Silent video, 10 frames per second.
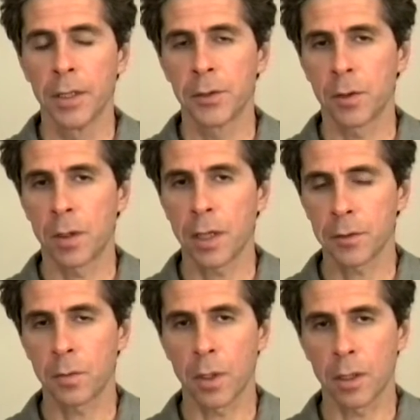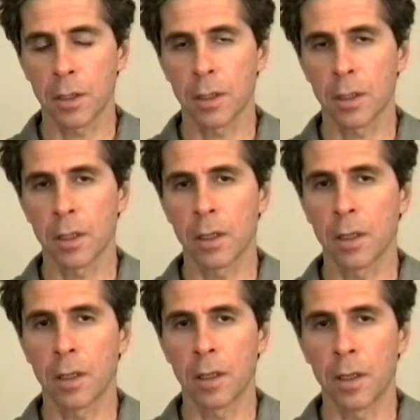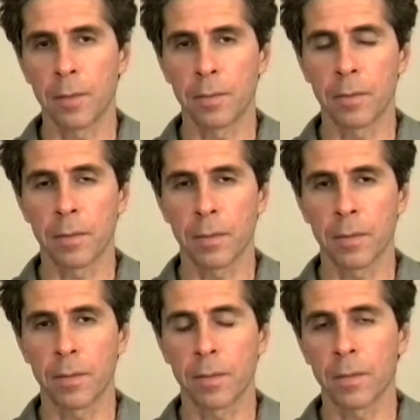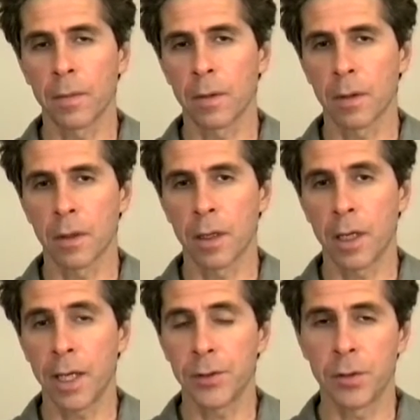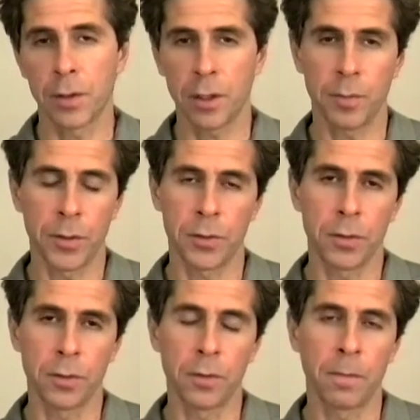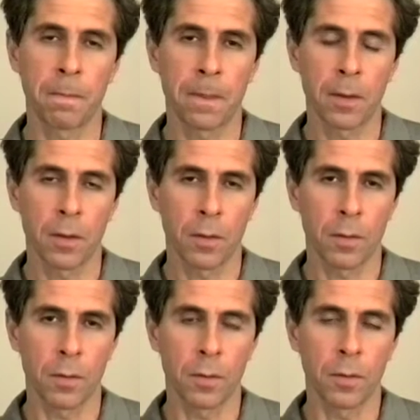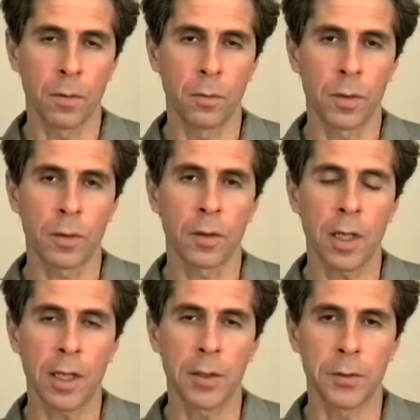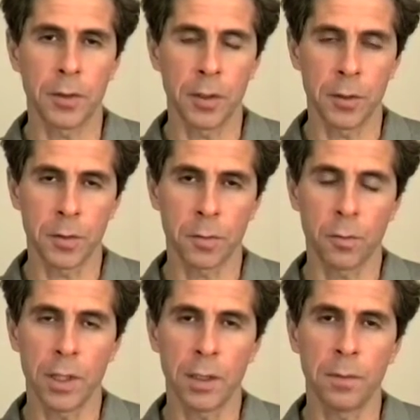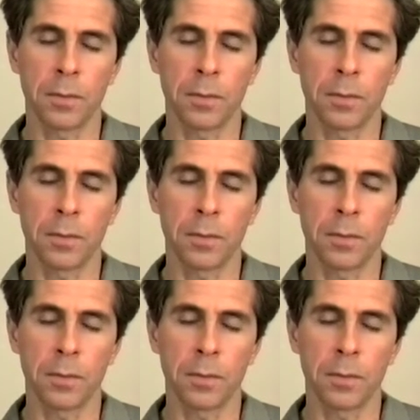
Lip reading: So that's what I as a therapist do with clients, is we